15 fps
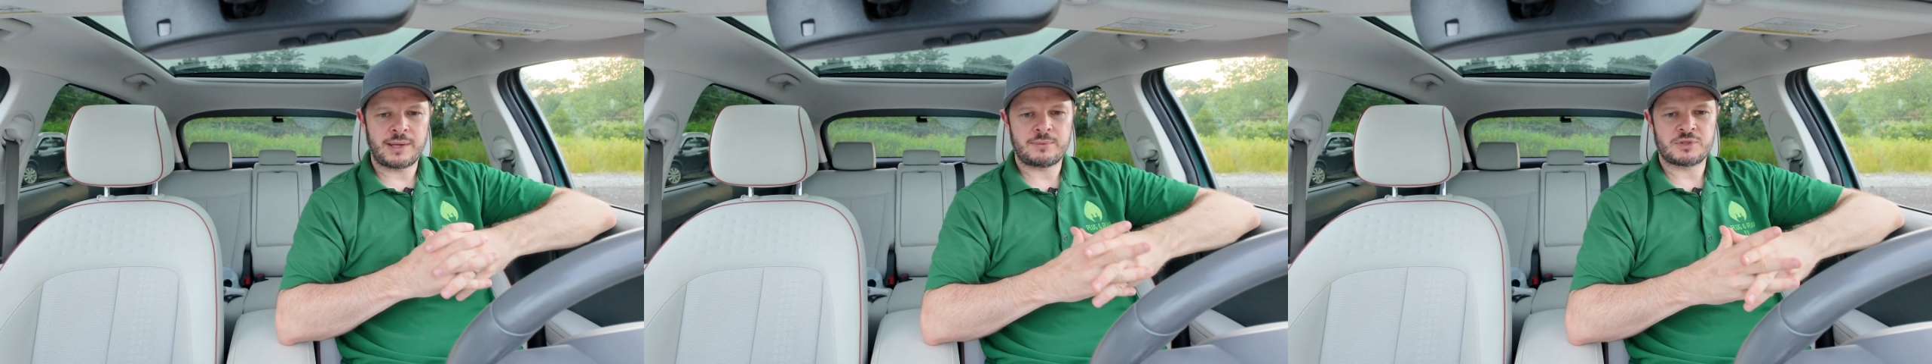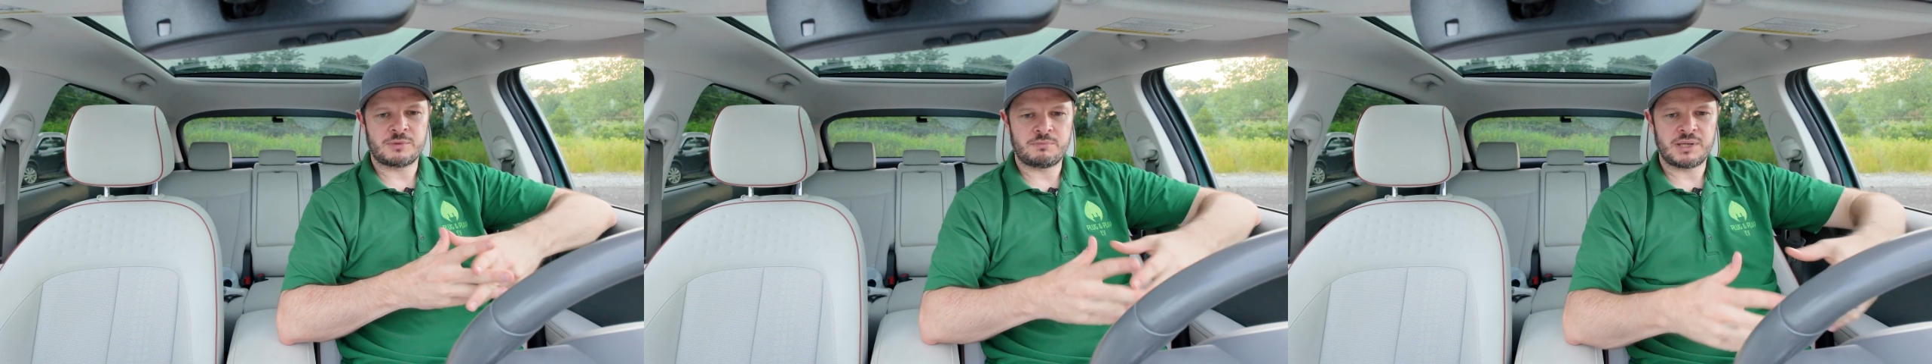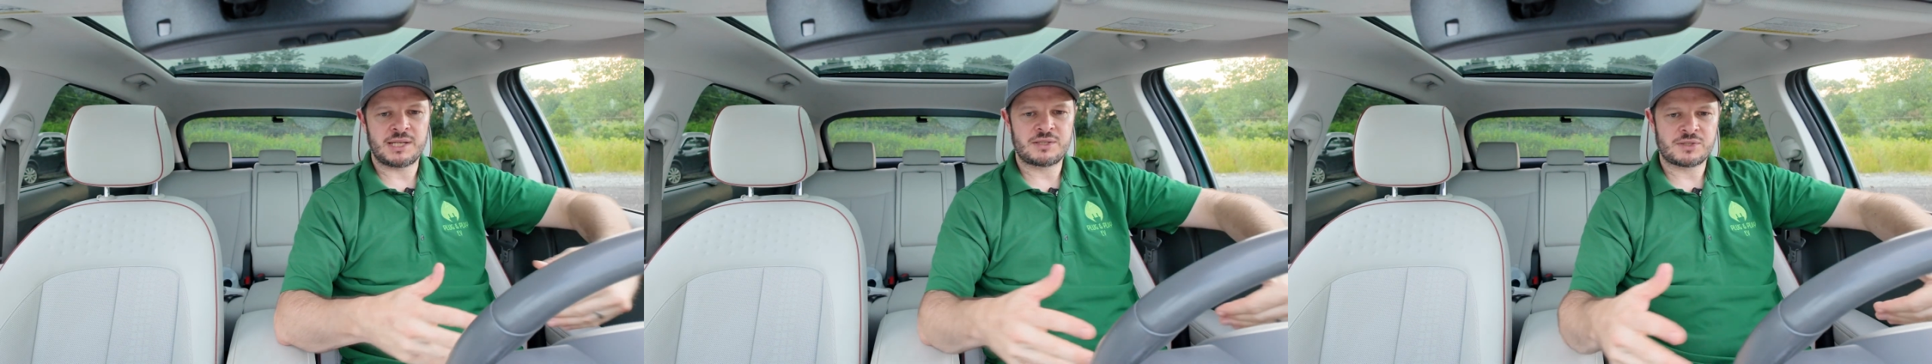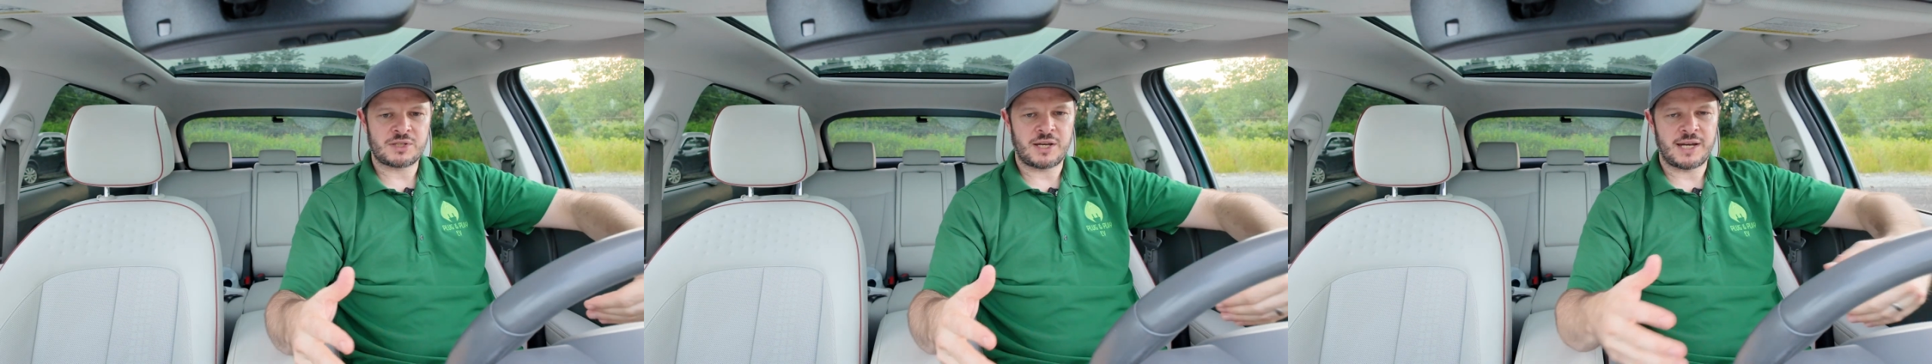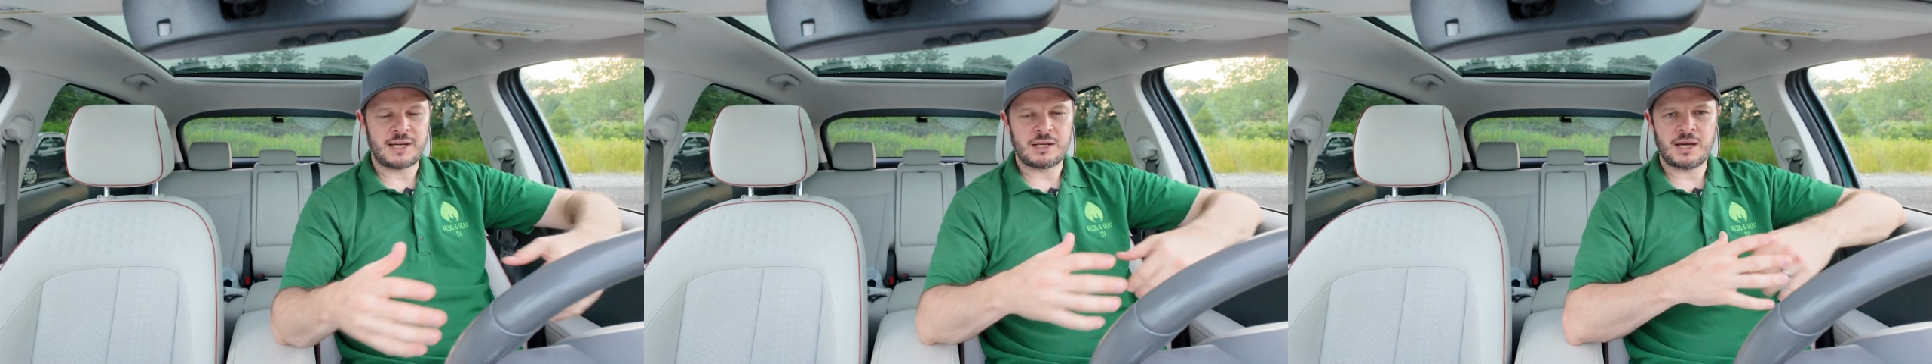That was a big
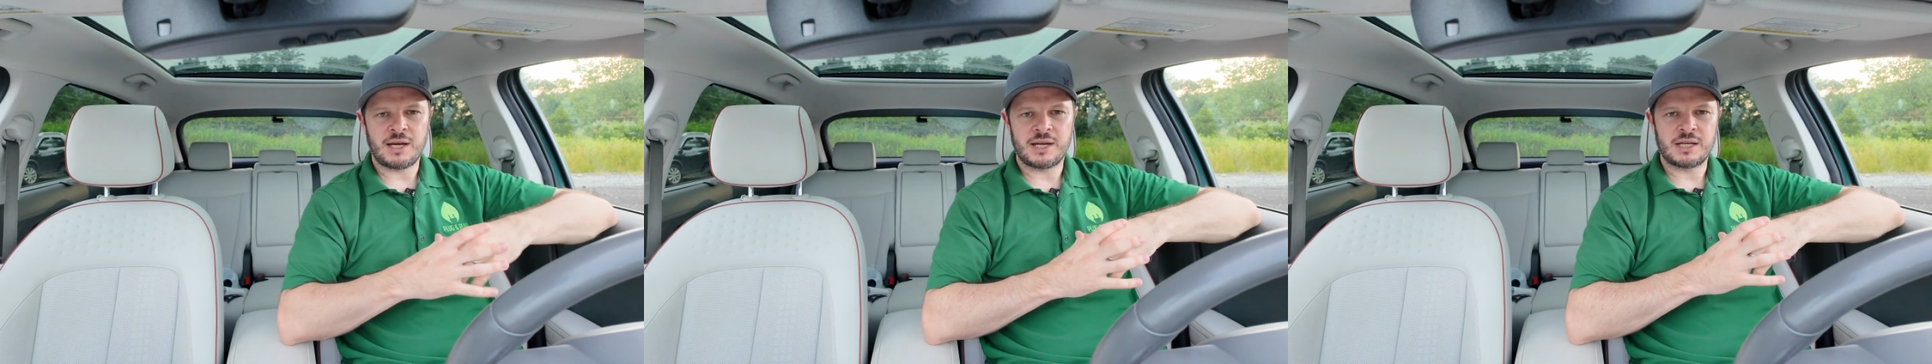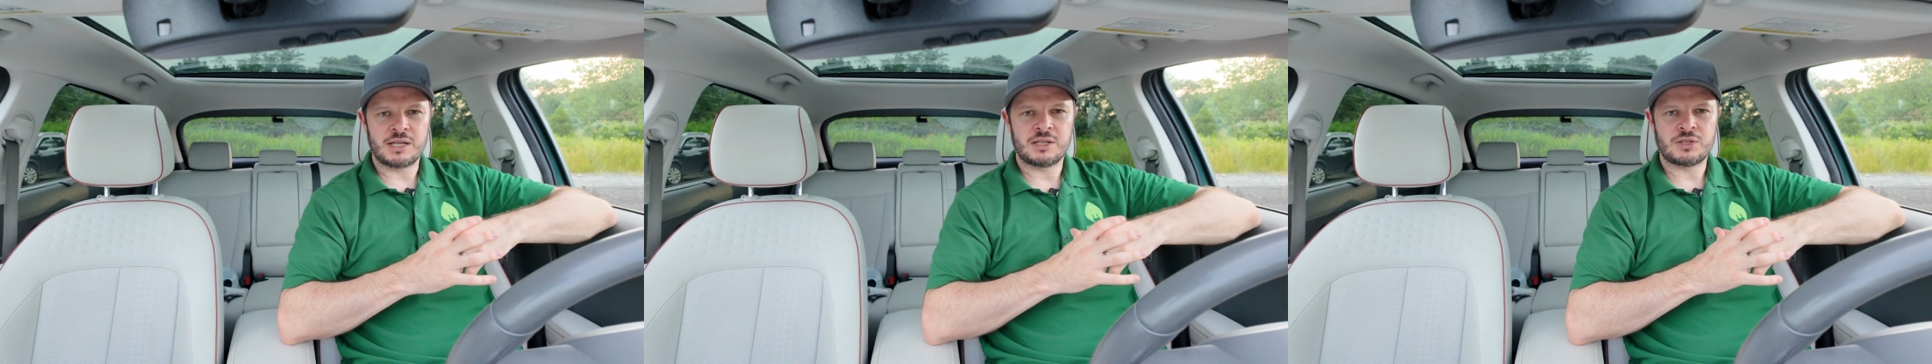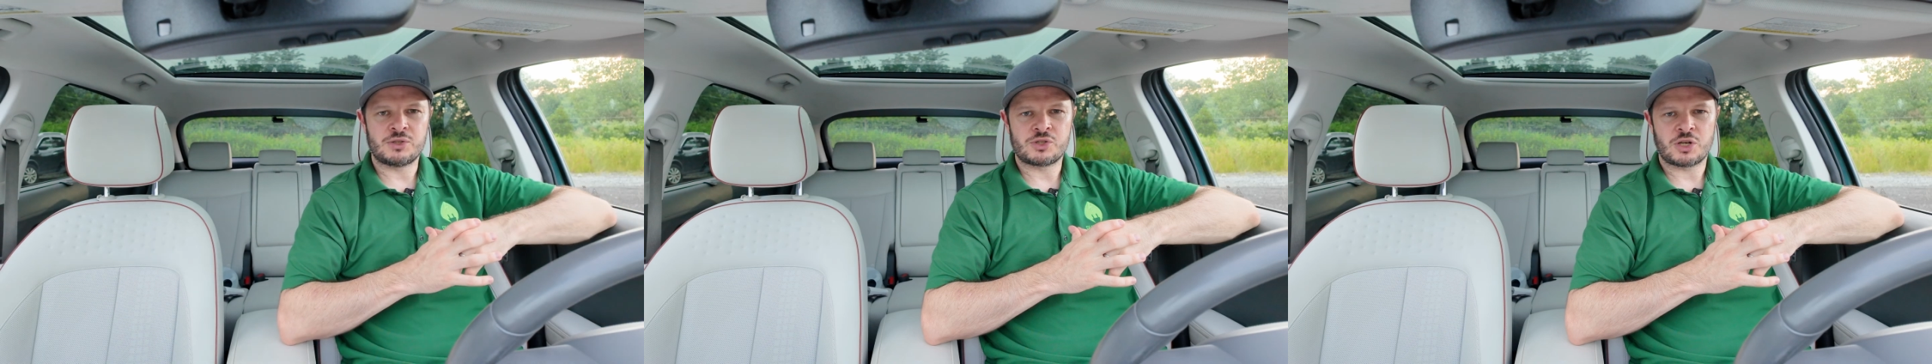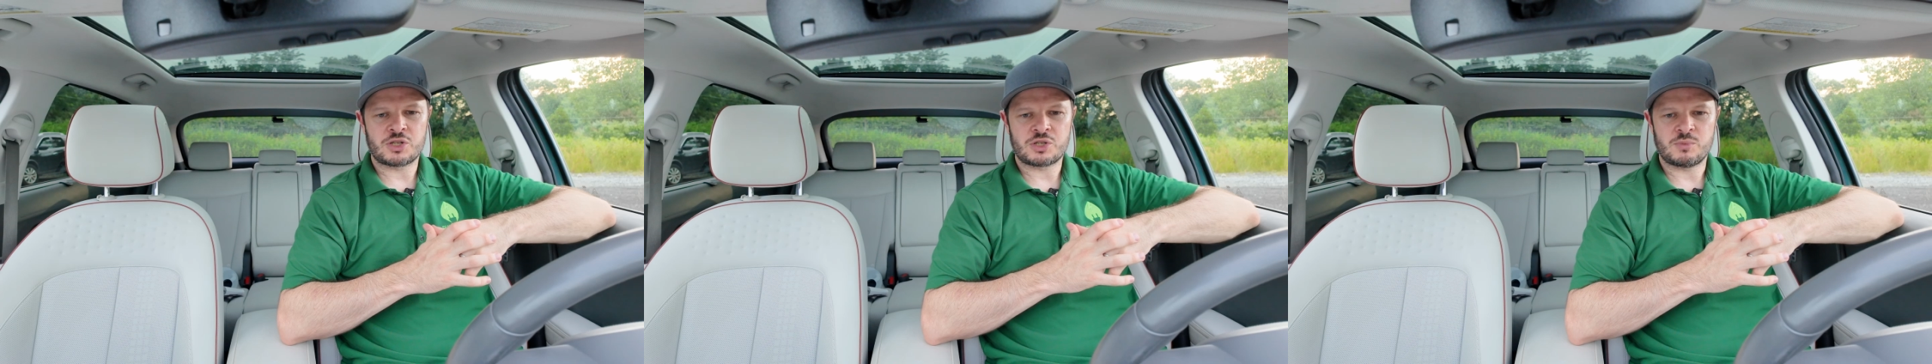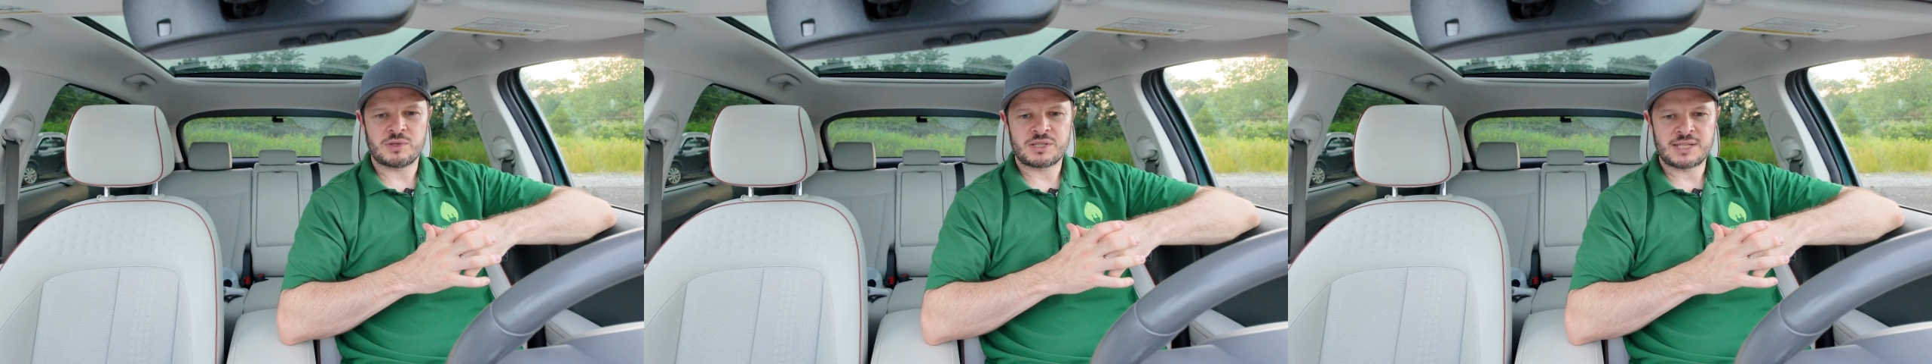site uh, in
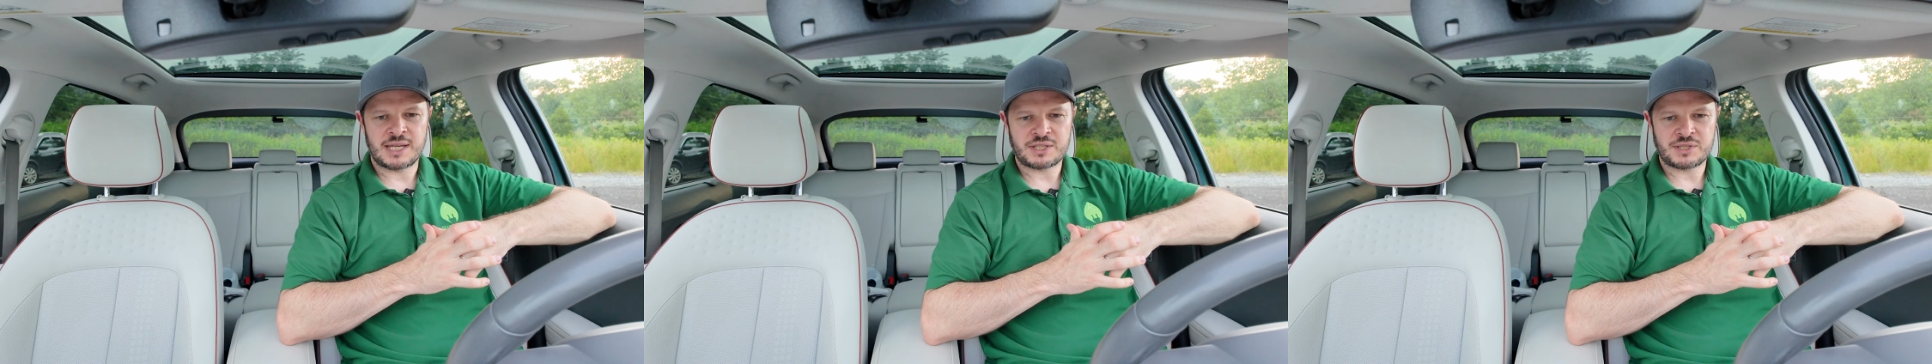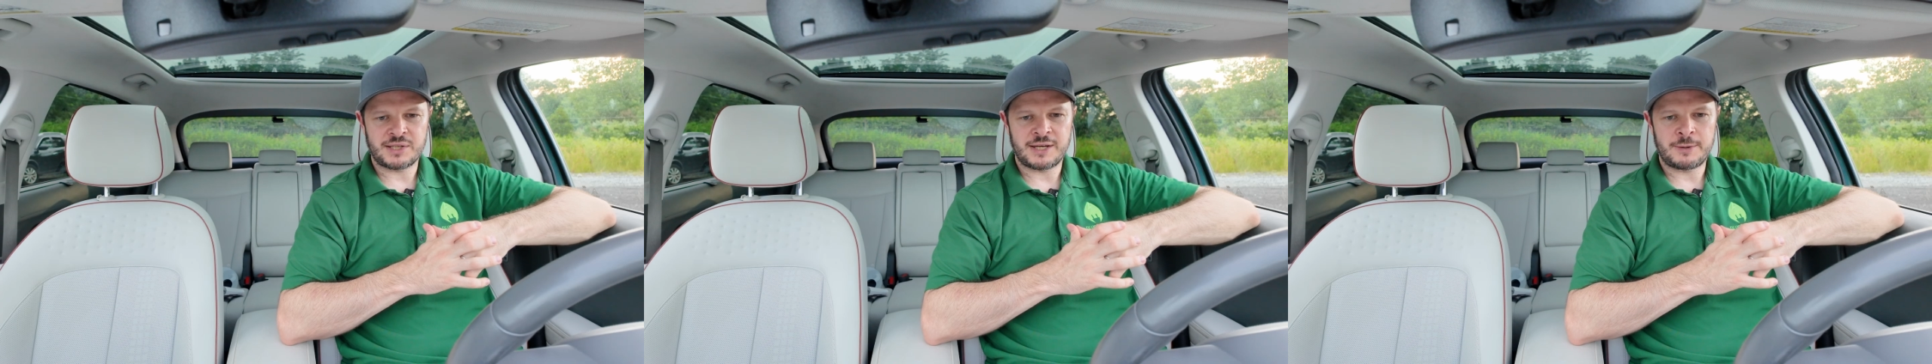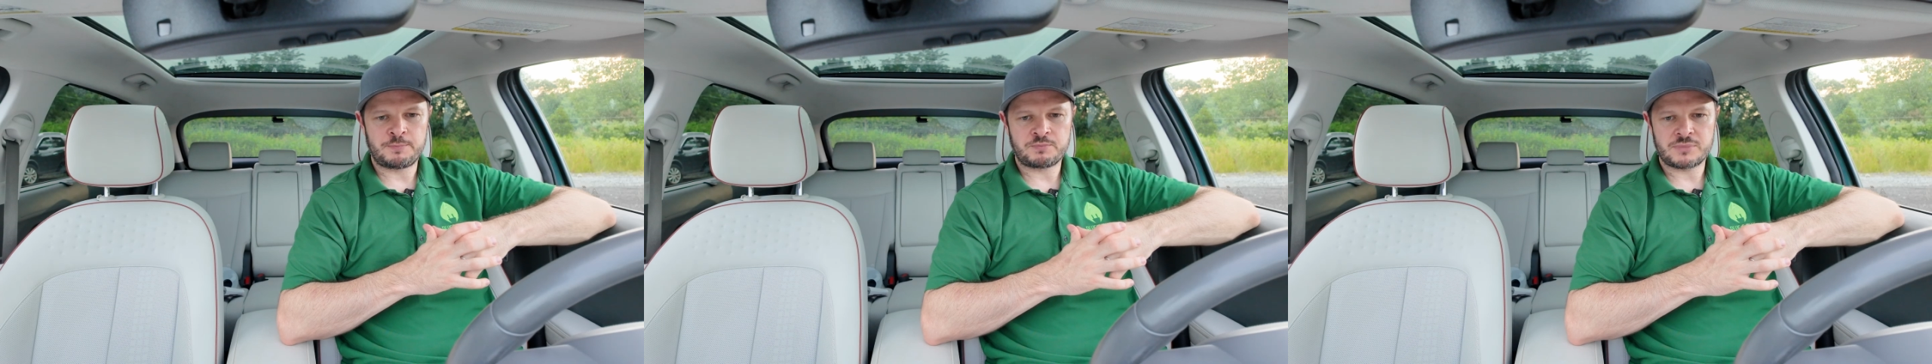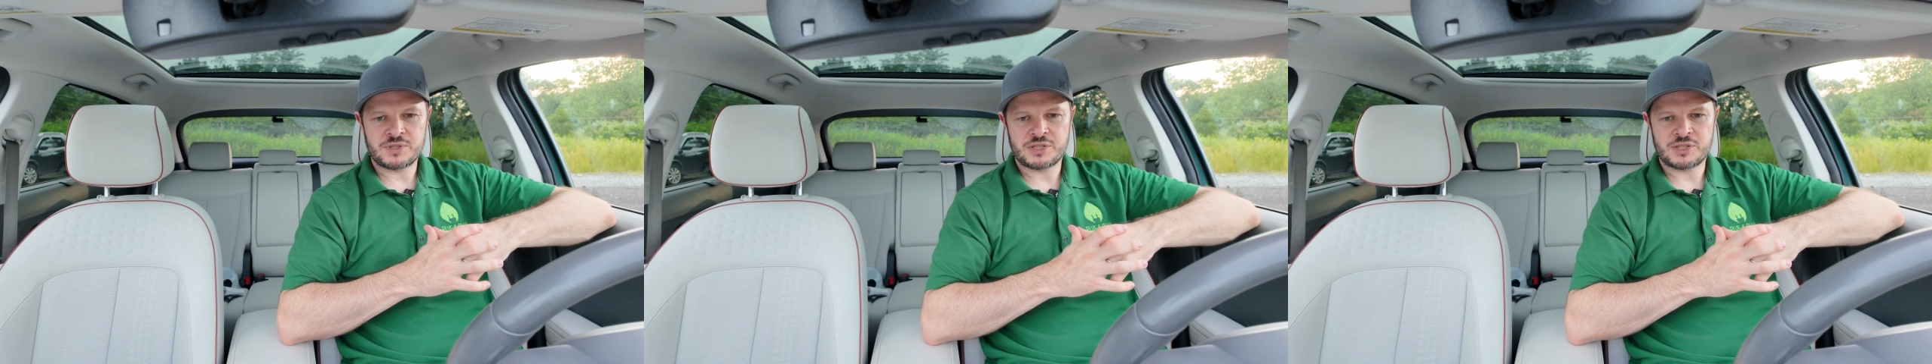conjunction with Tesla.